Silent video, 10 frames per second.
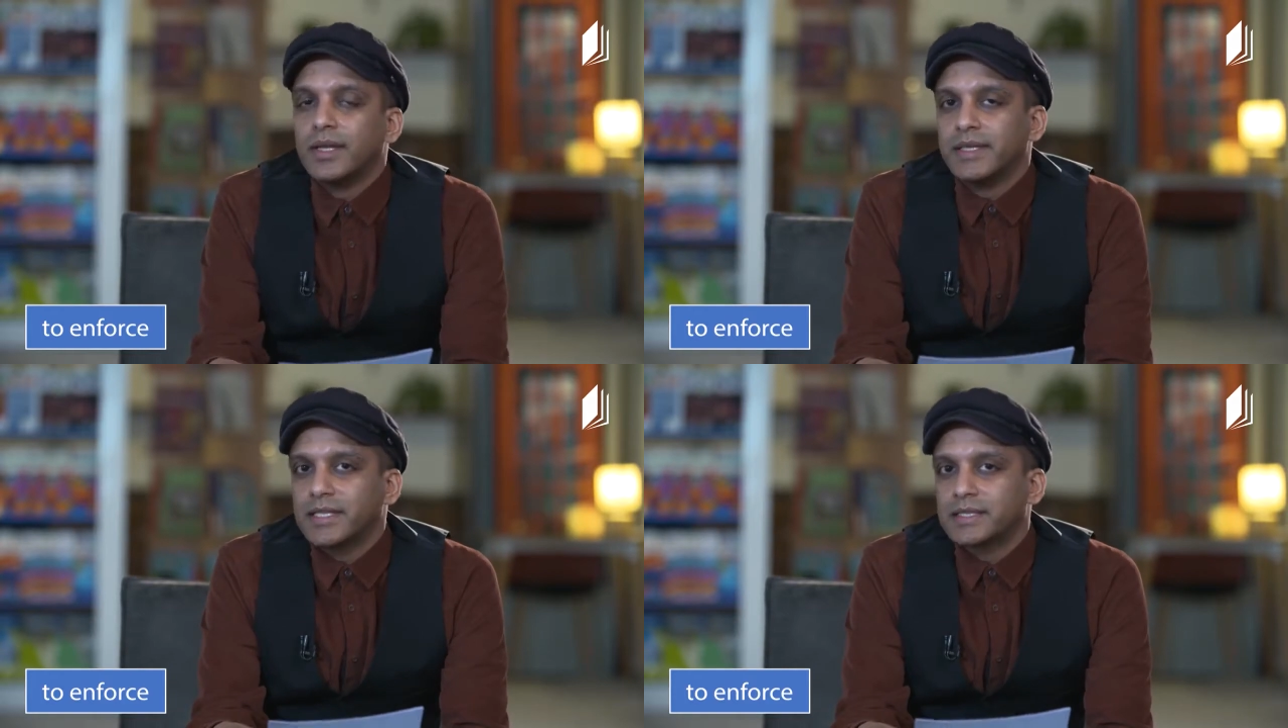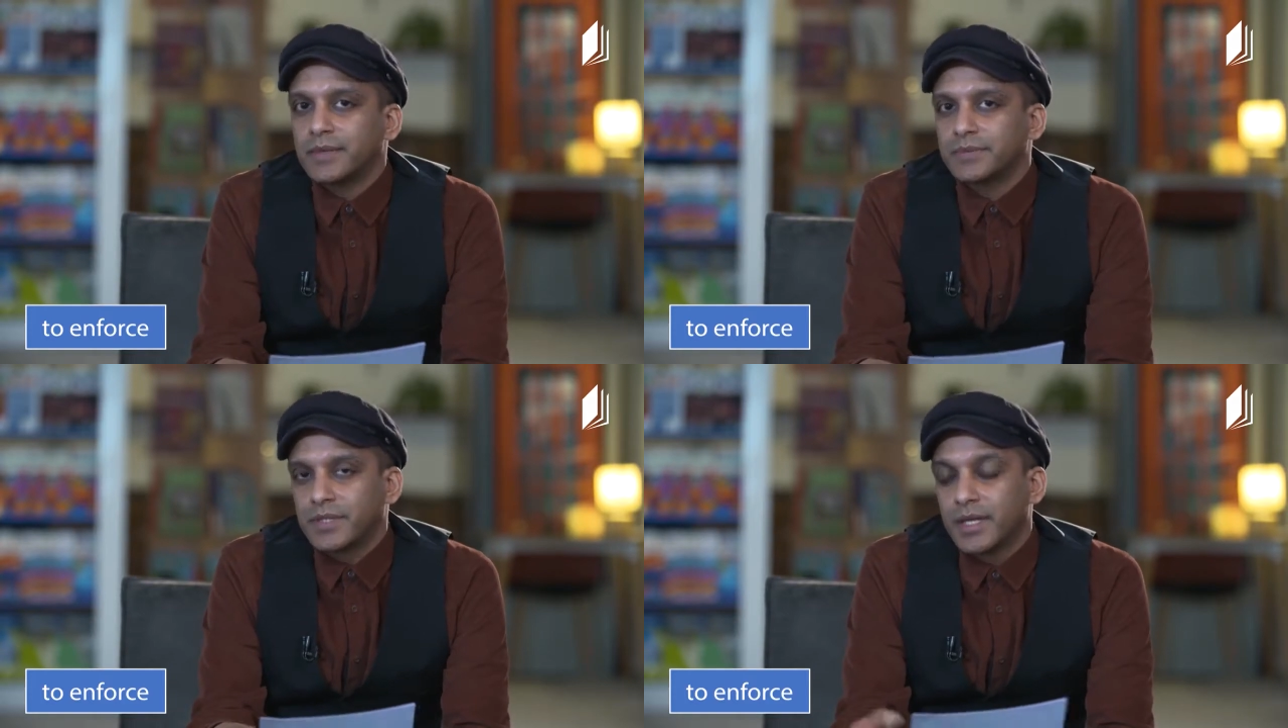the
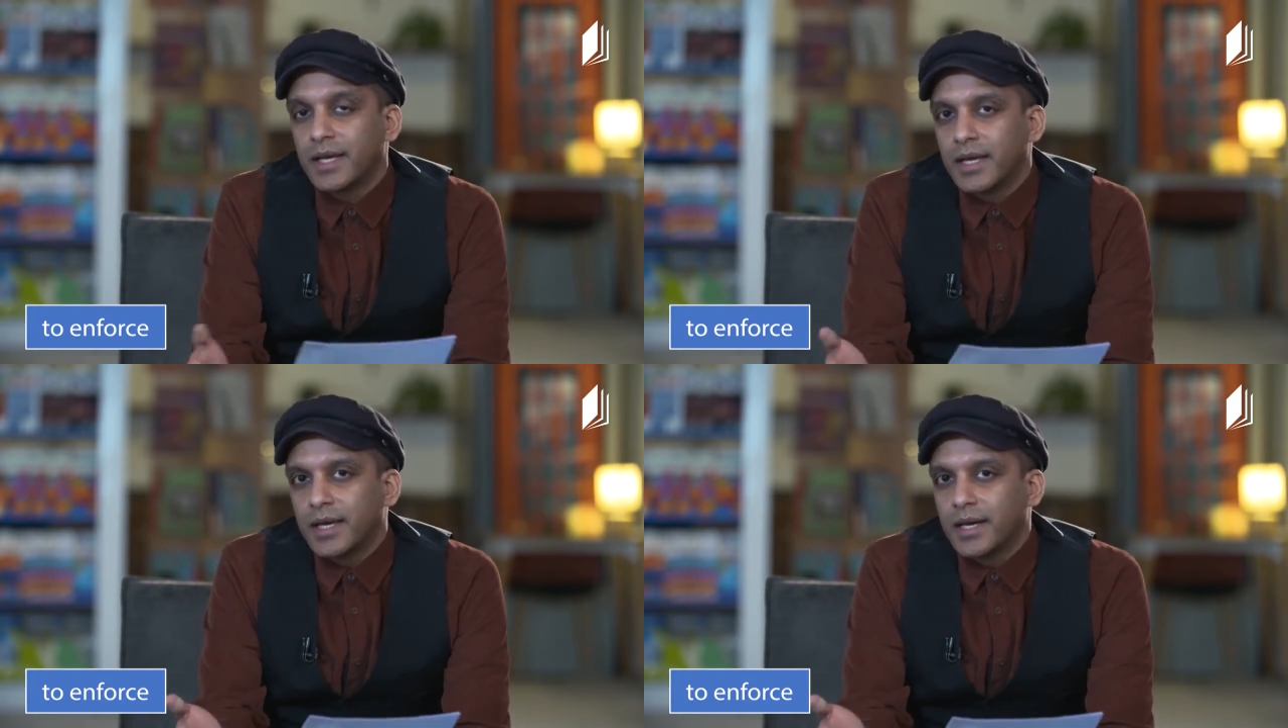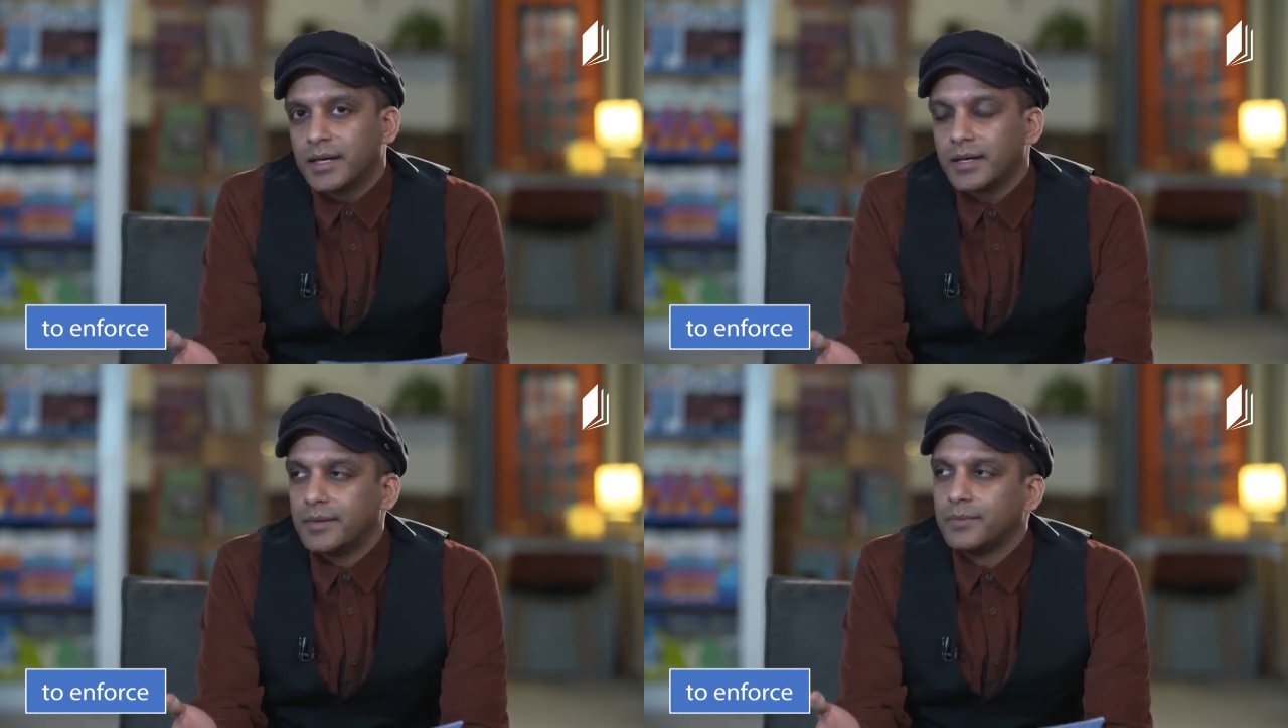accepted
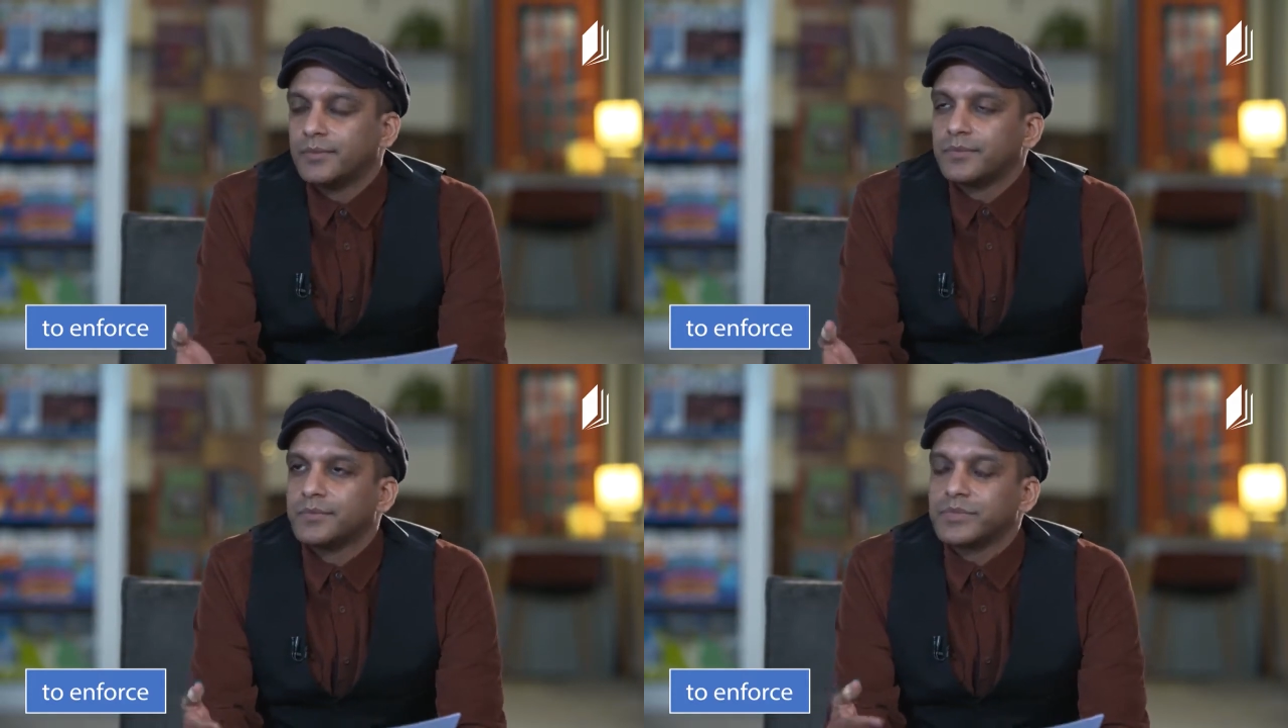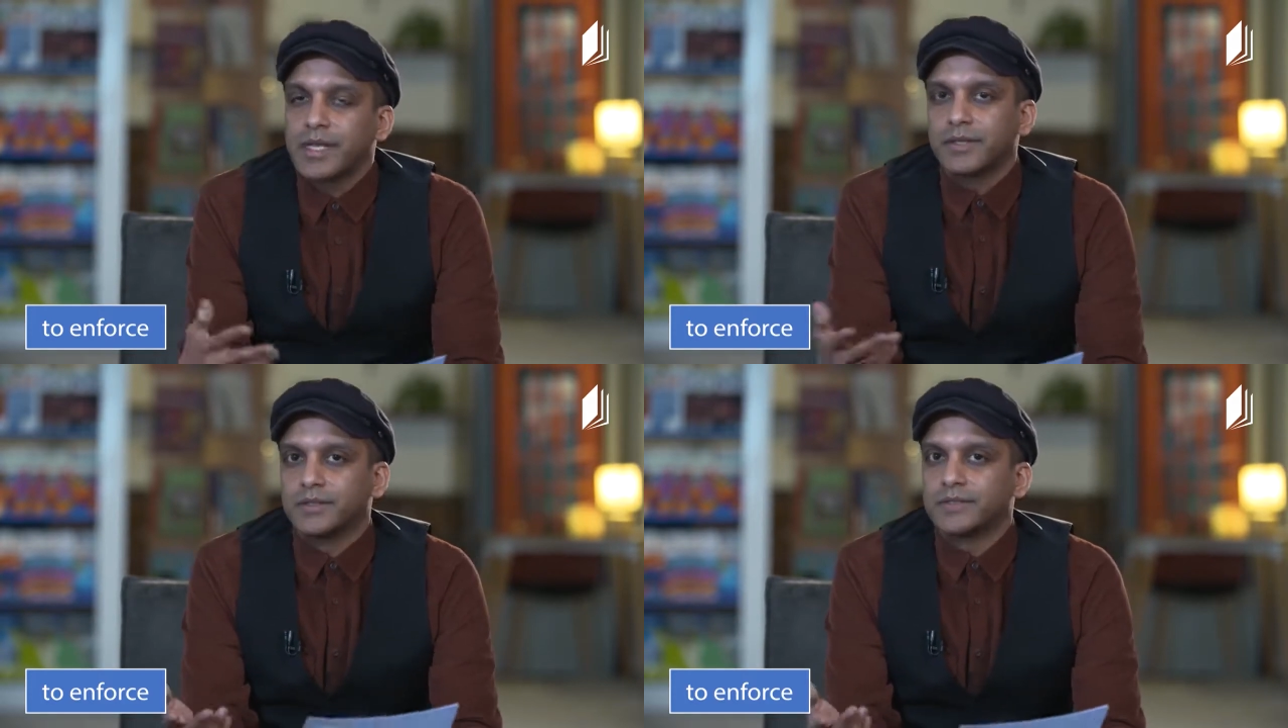um,
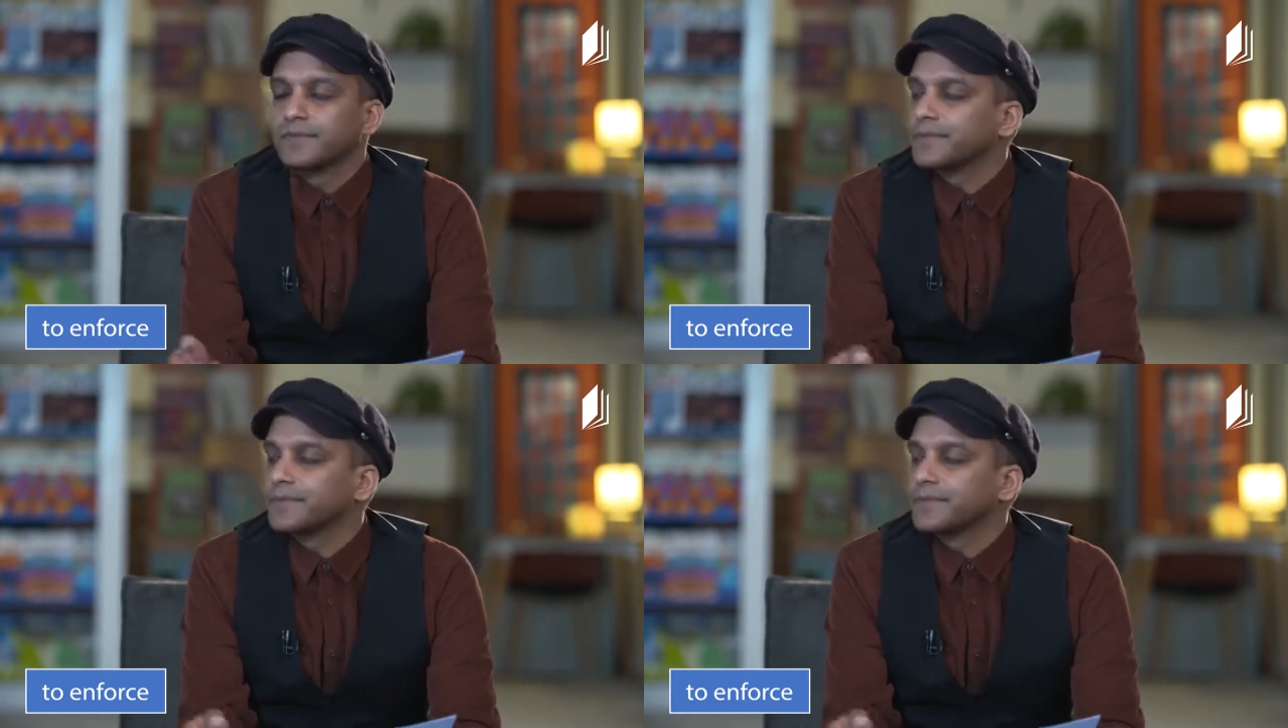standards.